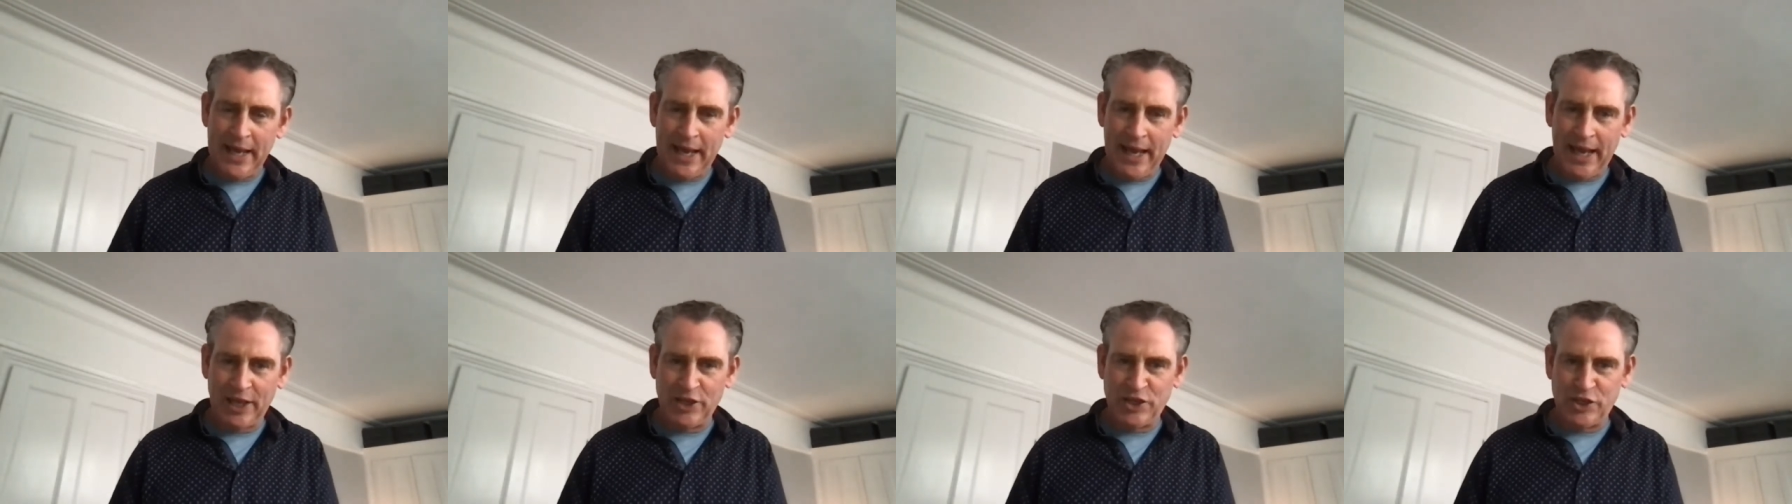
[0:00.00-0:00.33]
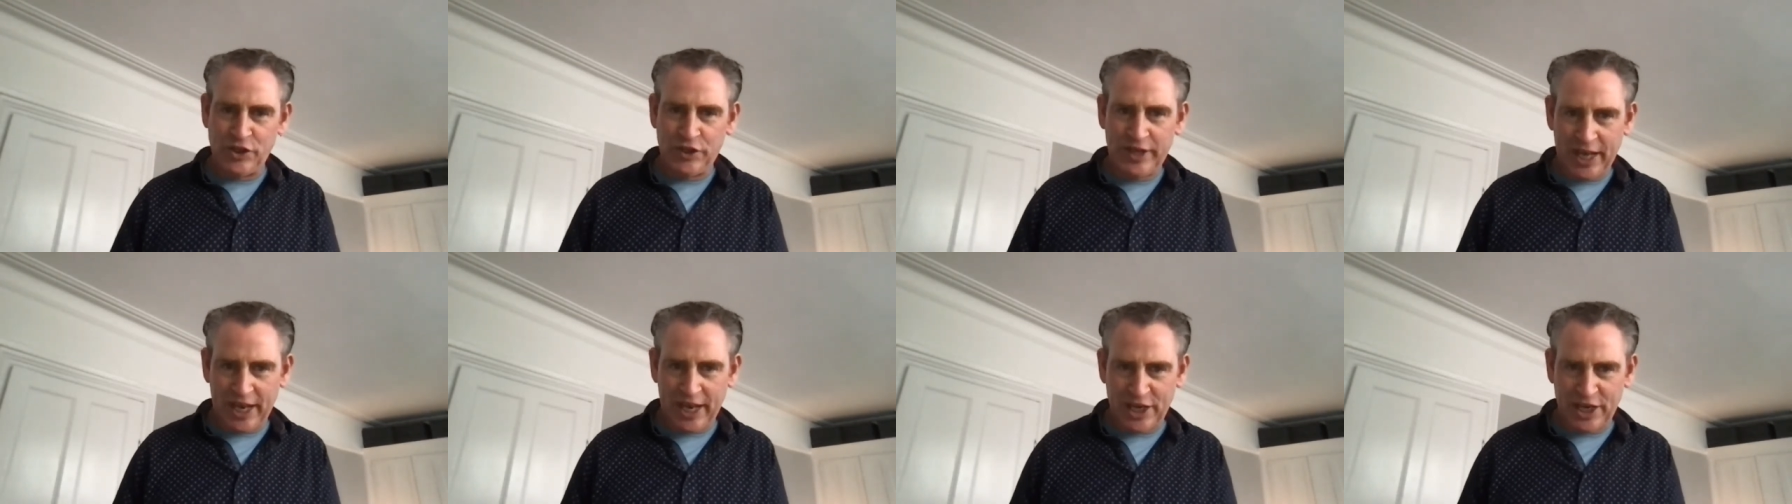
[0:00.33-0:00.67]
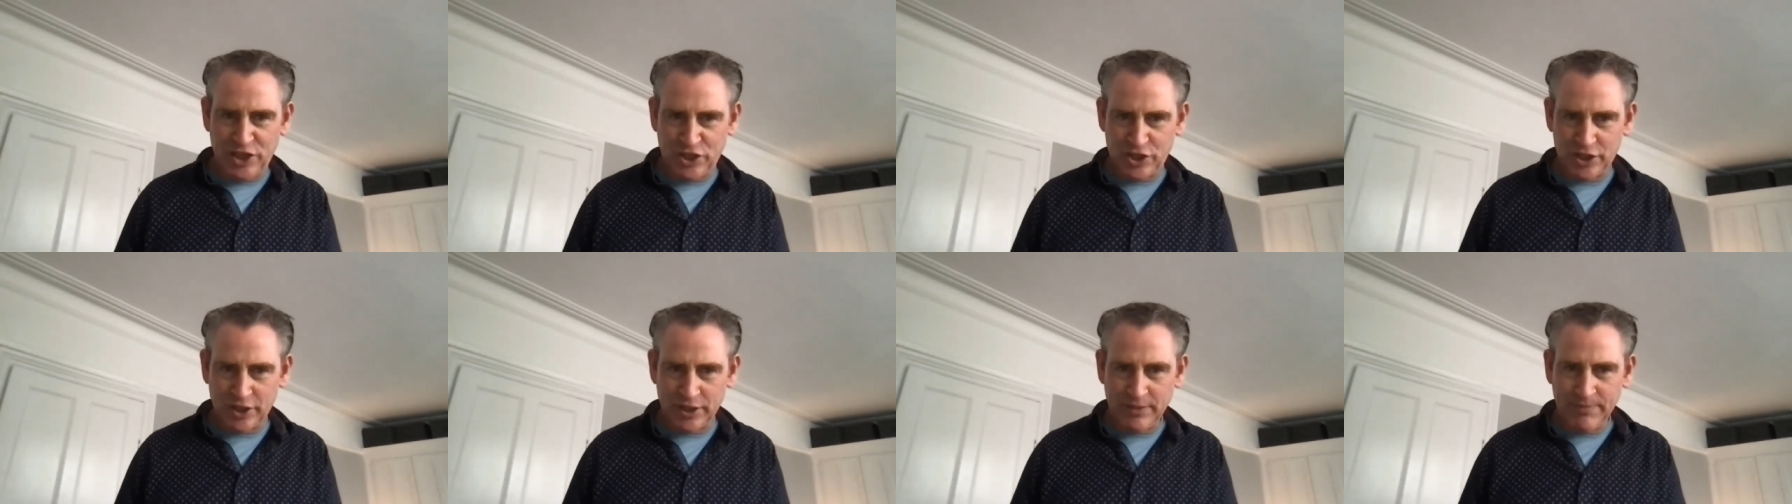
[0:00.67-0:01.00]

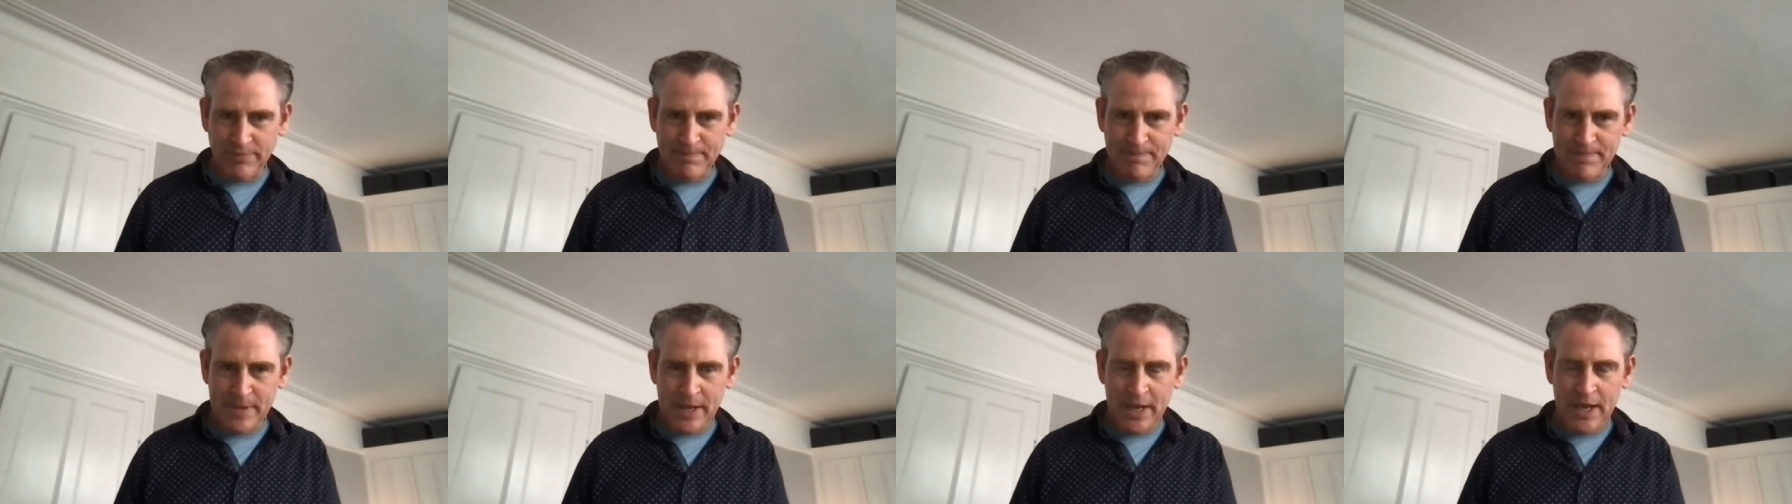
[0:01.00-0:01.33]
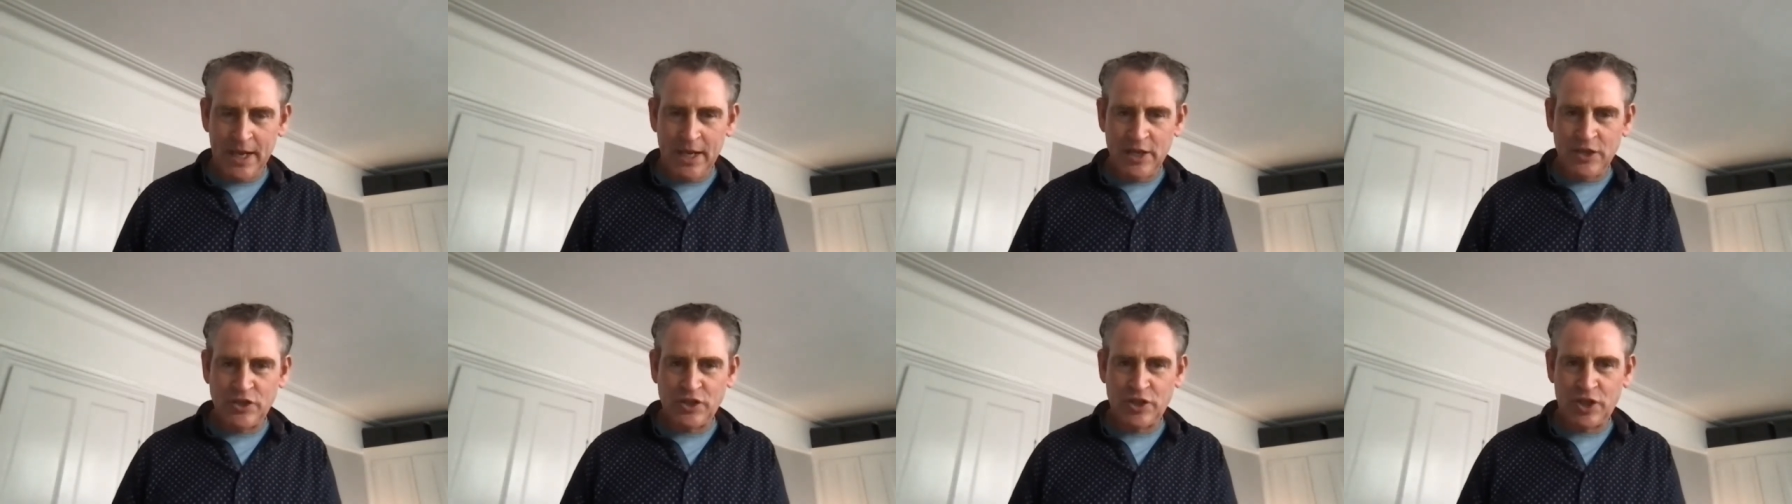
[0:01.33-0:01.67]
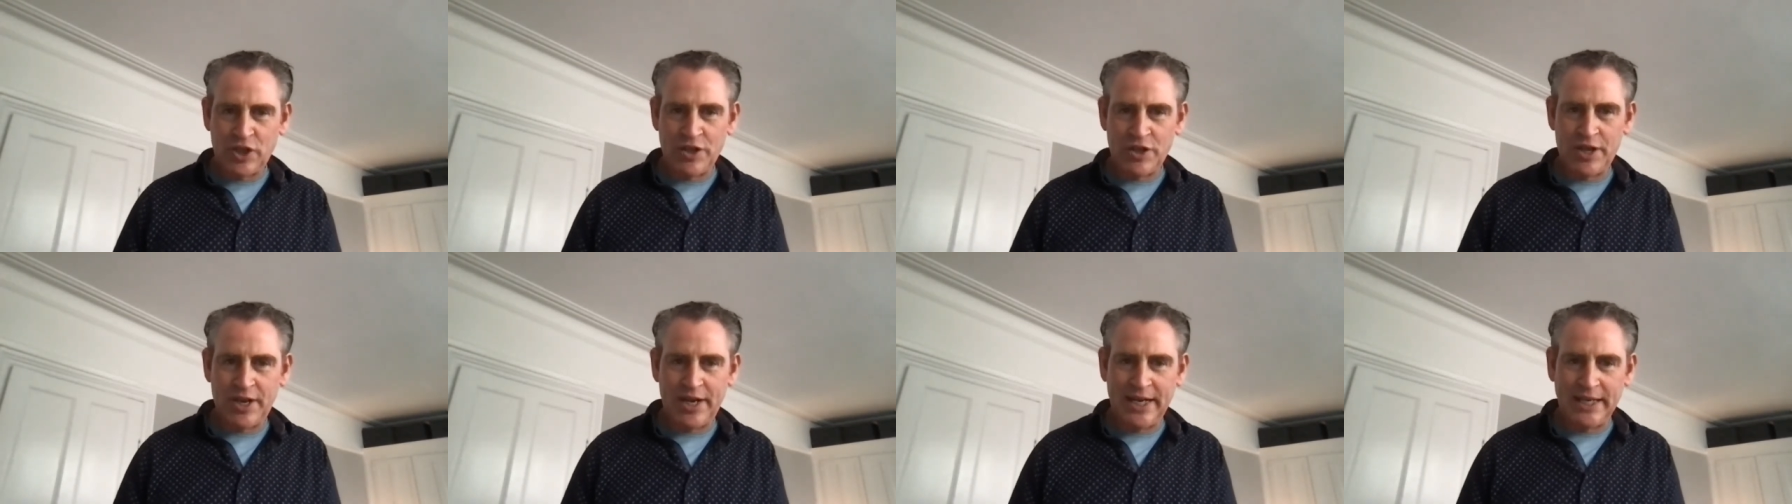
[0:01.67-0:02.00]
education
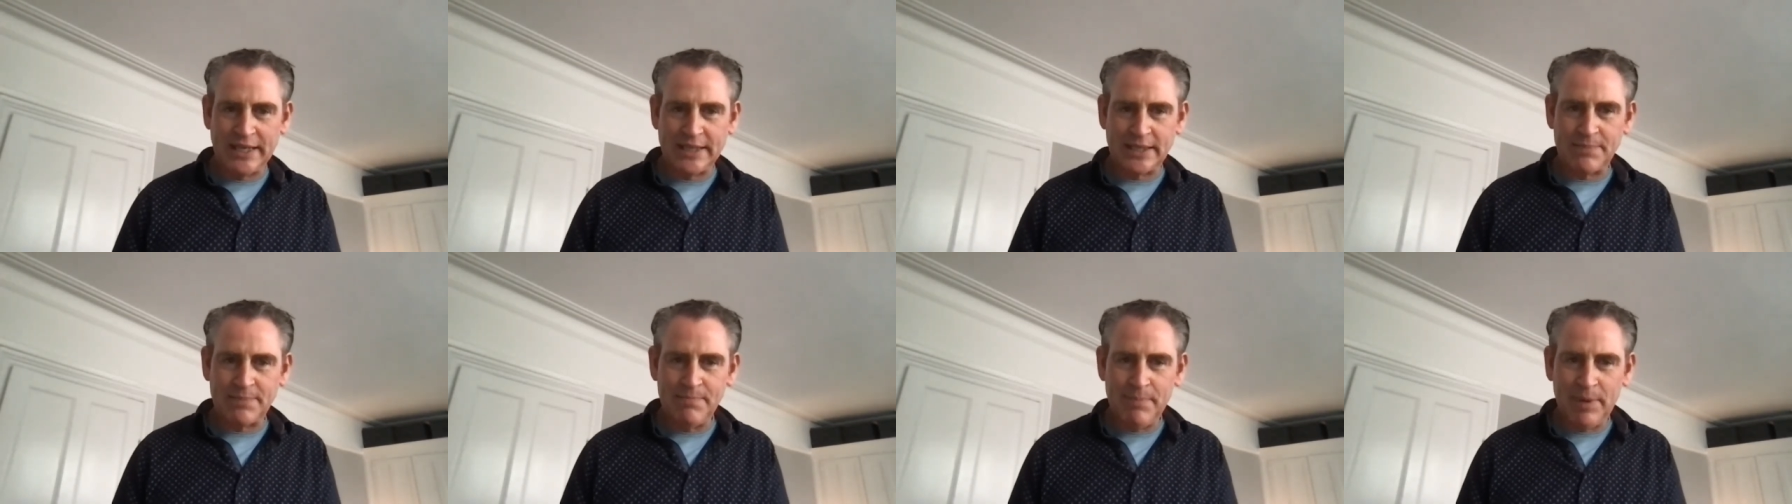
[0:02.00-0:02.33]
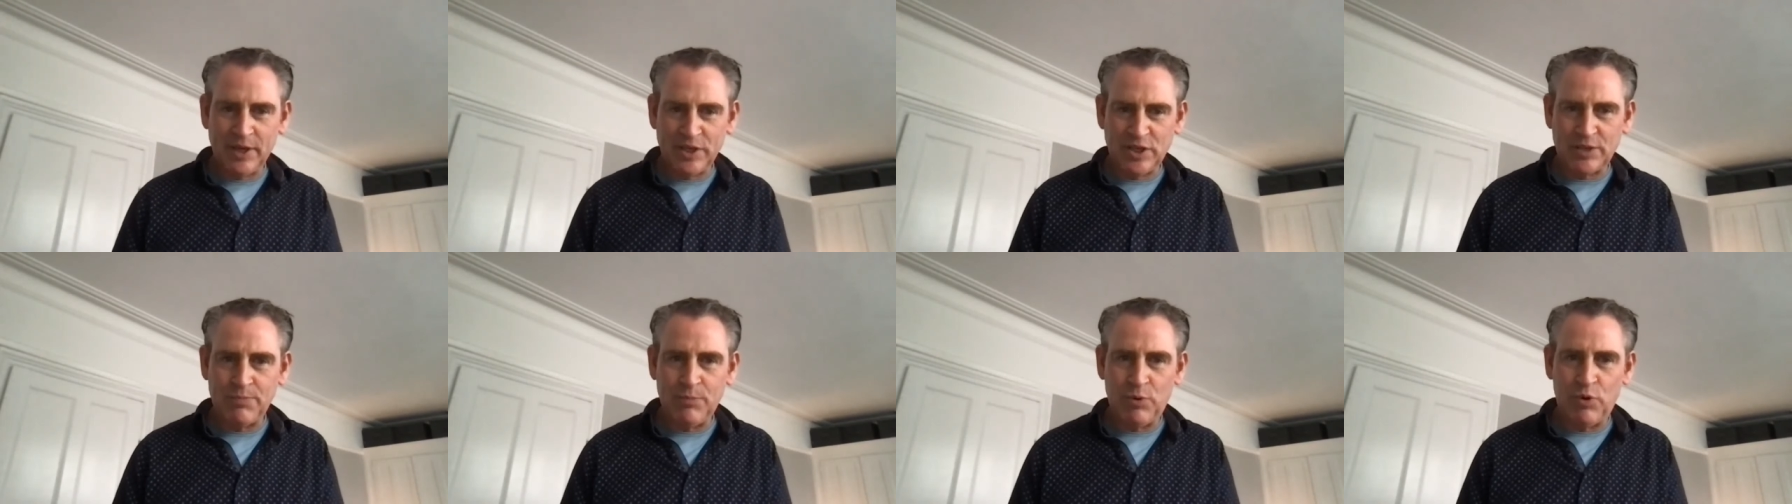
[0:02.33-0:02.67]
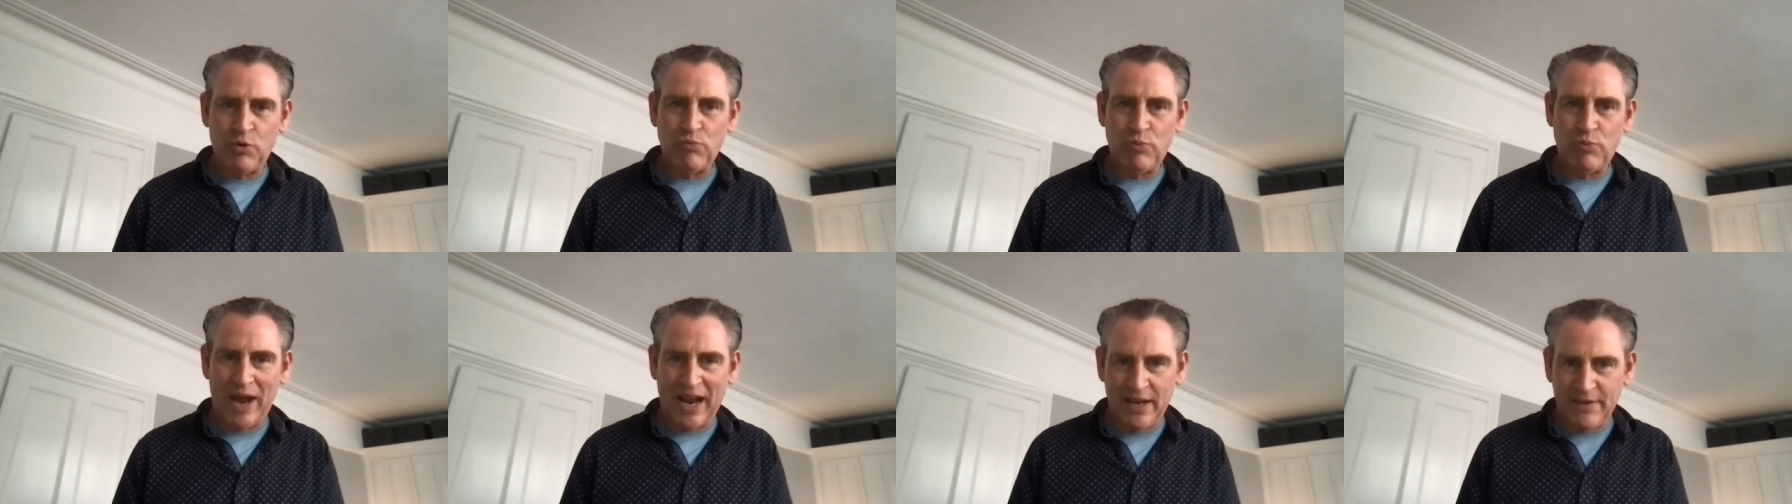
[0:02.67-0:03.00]
so that it's much more
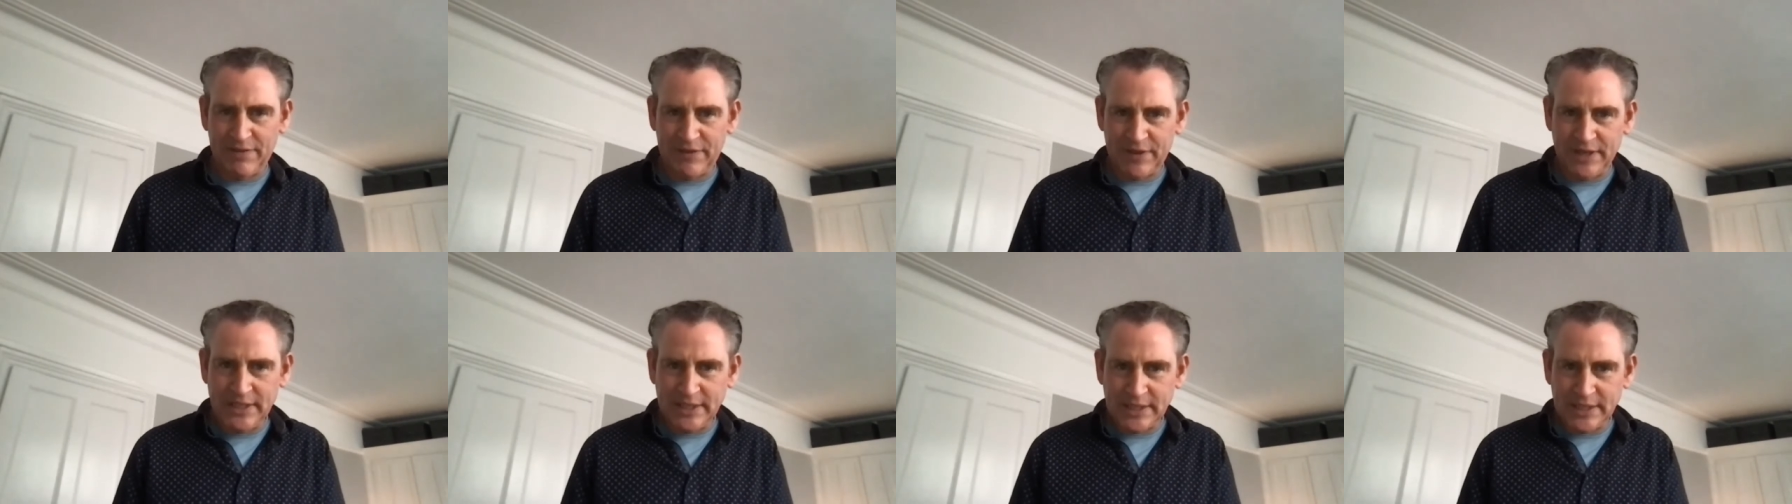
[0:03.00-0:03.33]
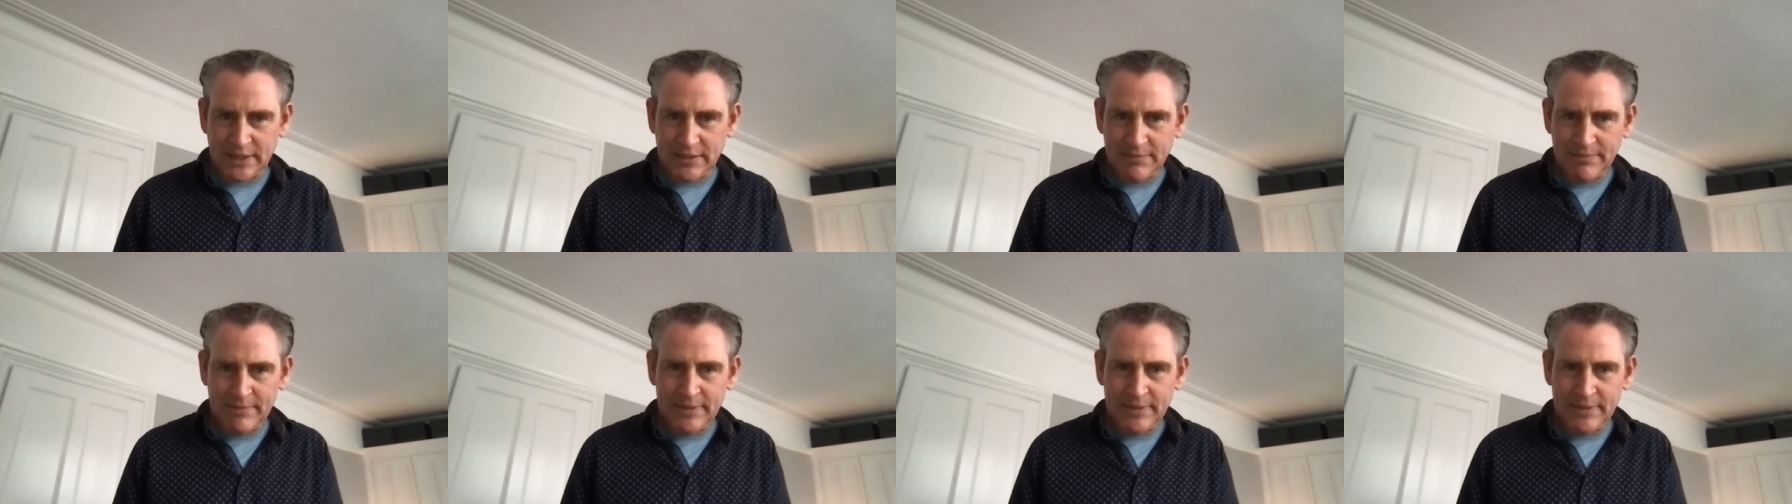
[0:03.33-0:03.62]
relevant